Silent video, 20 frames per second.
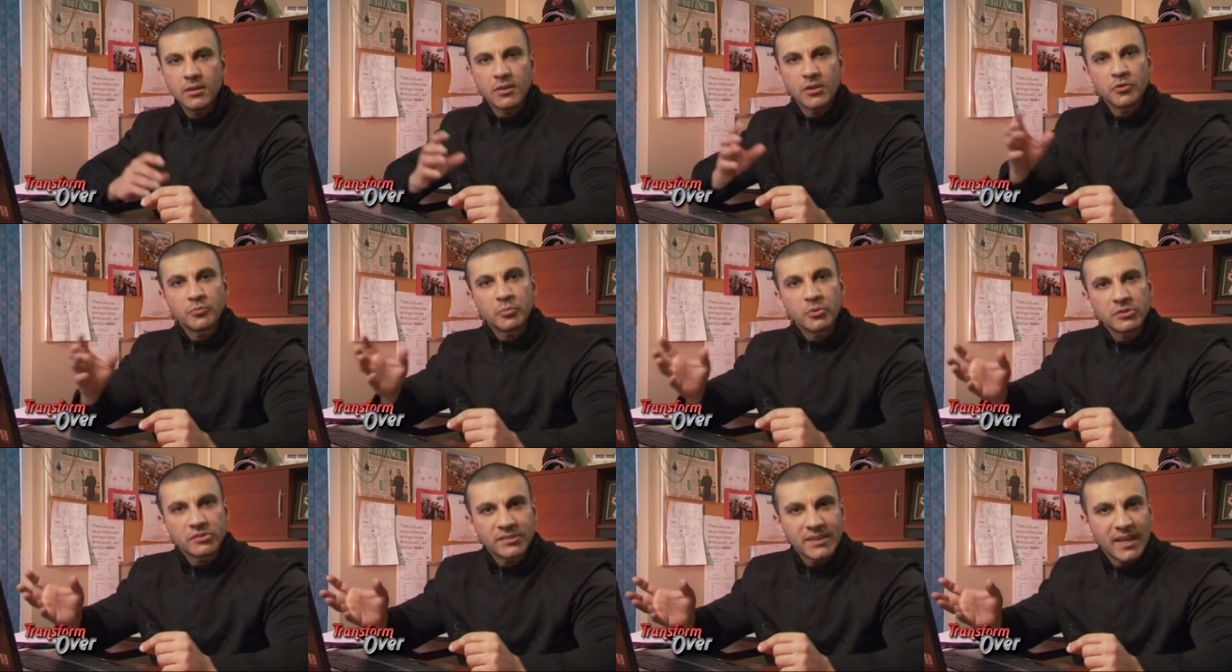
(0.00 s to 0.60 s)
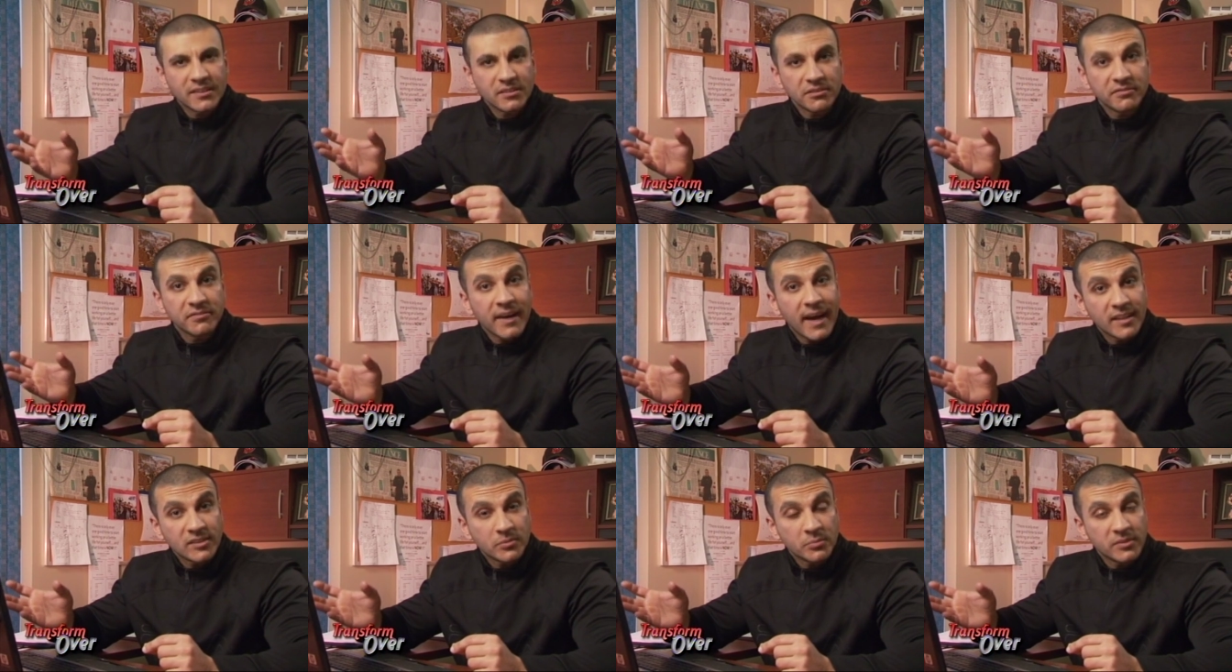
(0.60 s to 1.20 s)
This person has a
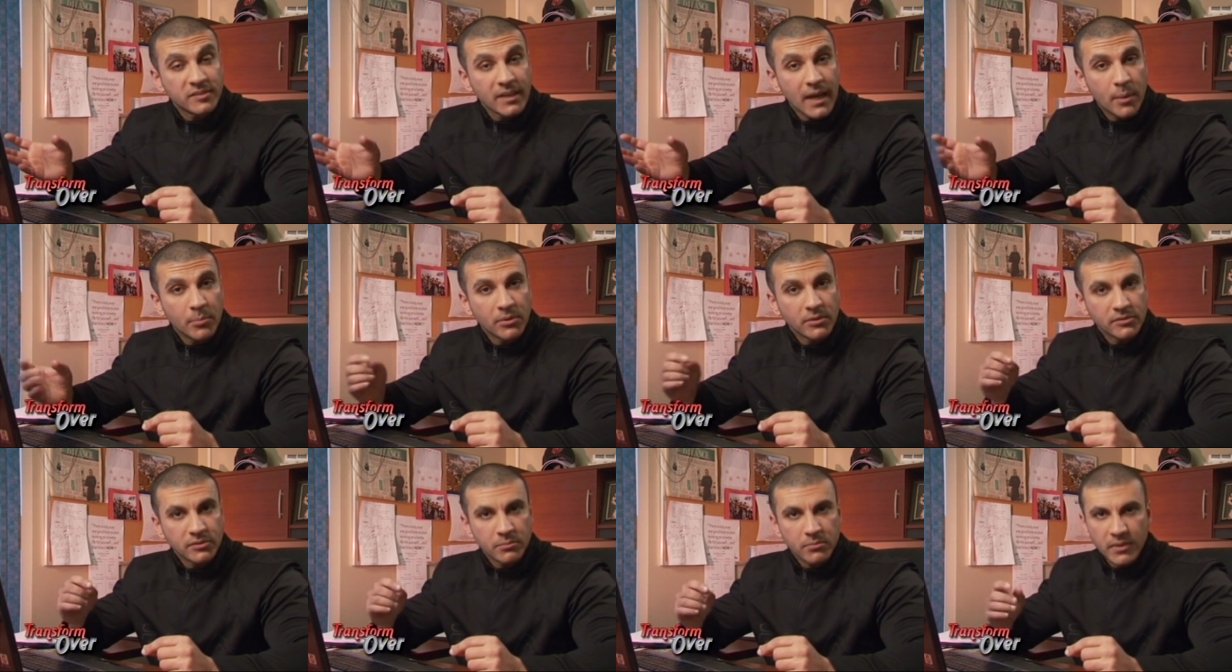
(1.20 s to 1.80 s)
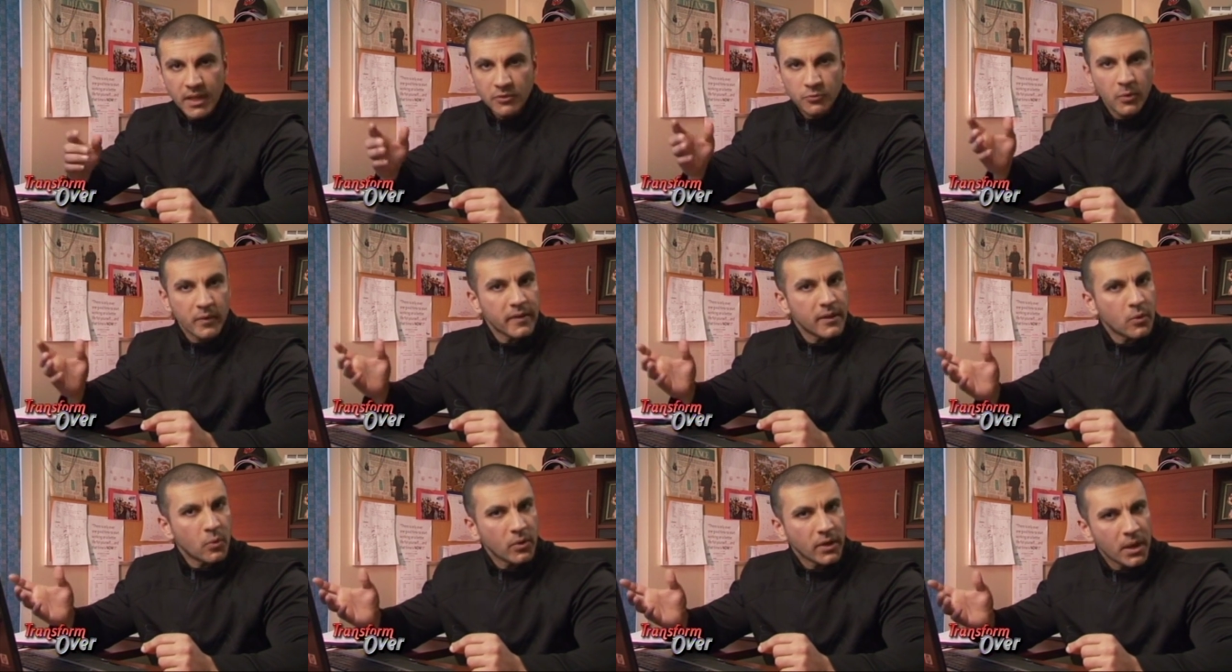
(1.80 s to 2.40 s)
fast metabolism, that's why
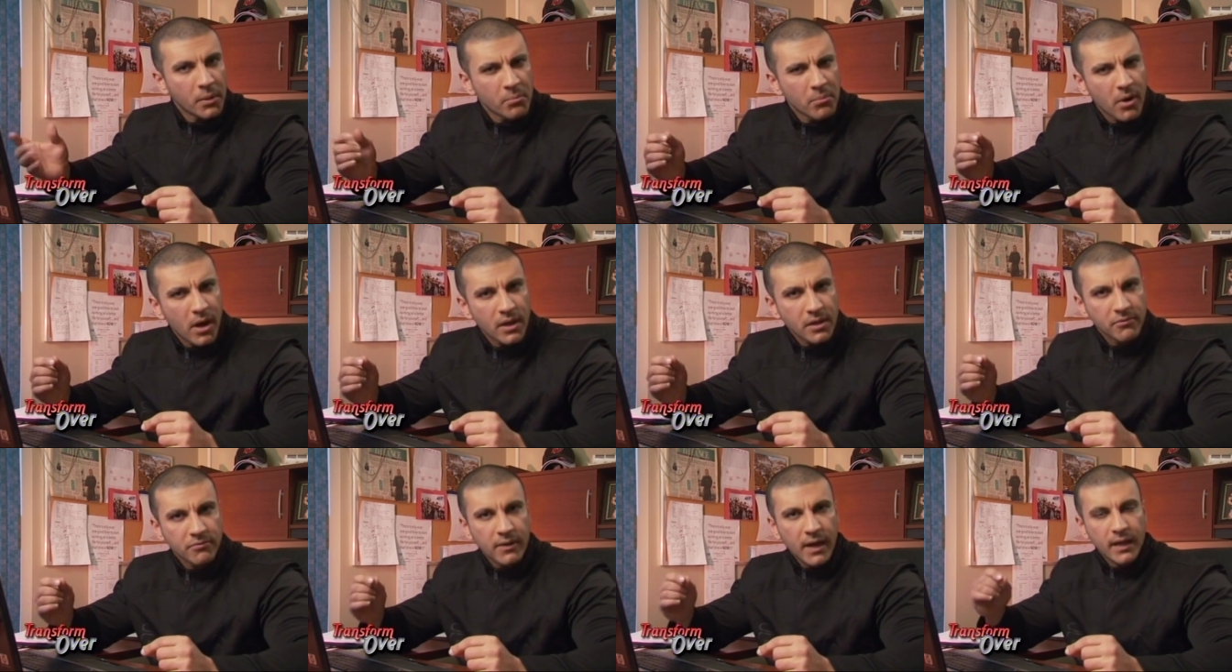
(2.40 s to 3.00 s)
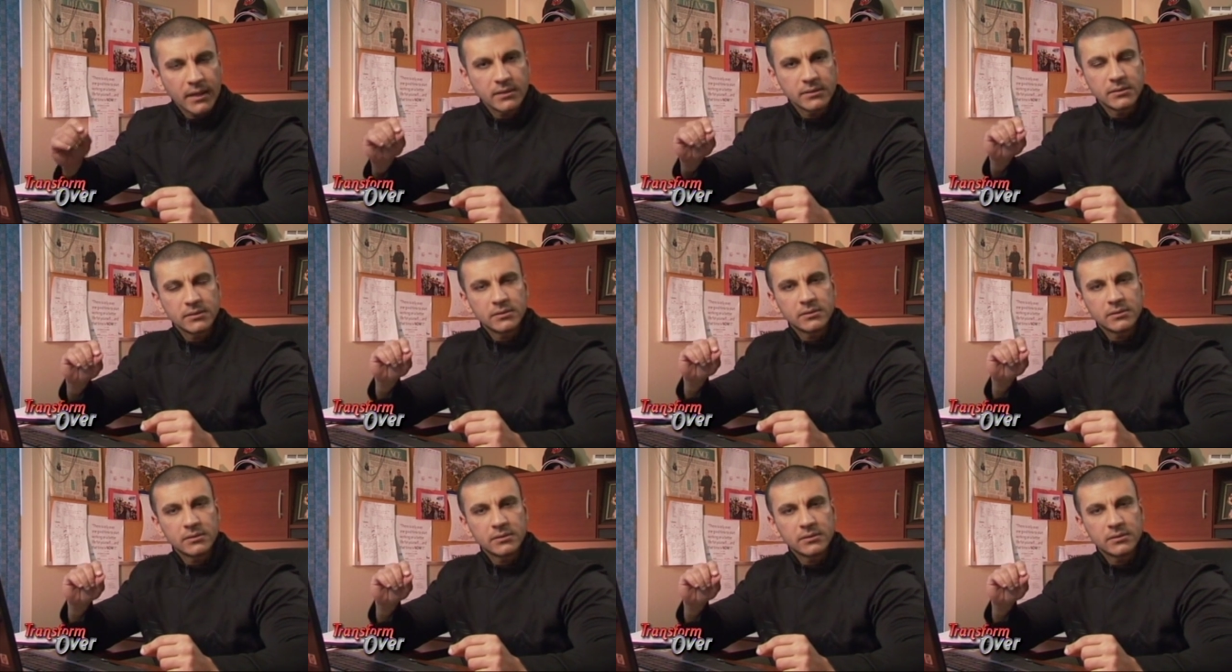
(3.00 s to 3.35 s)
they don't gain body fat.